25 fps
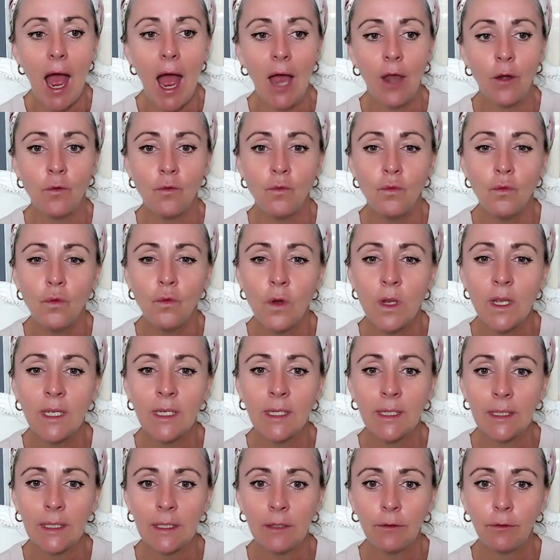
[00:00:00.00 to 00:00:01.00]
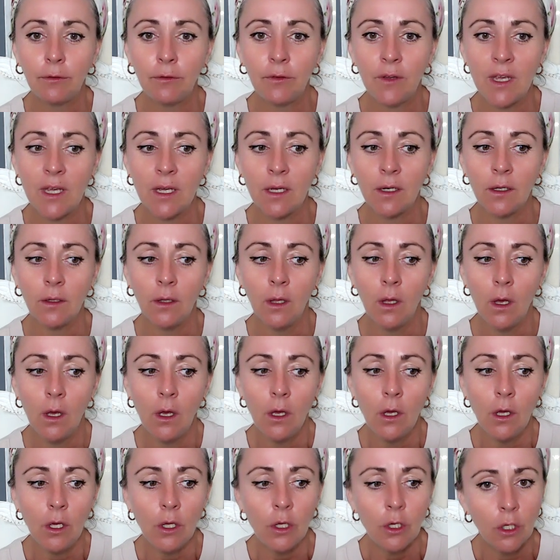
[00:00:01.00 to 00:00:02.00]
and really feel,
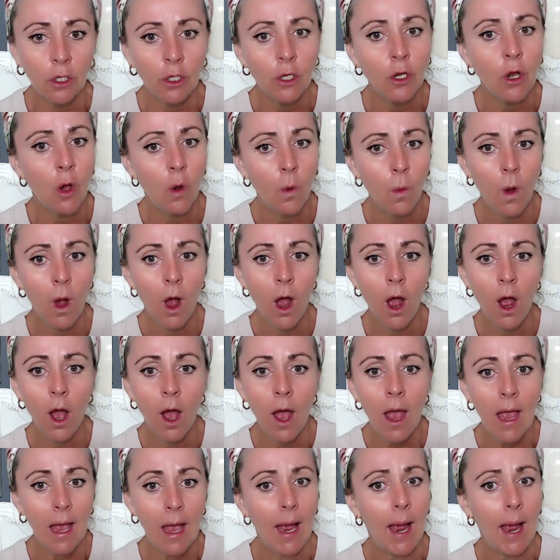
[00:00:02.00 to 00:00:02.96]
you know what?